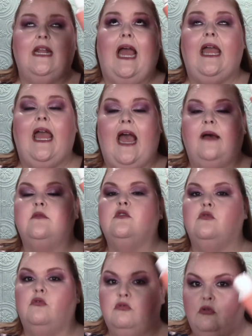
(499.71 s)
I
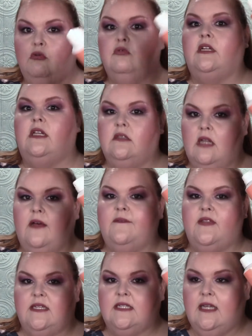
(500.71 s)
absolutely
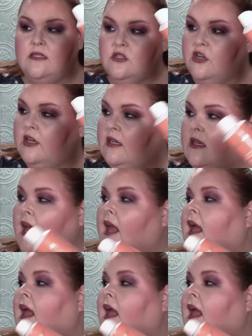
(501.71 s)
love this sunscreen.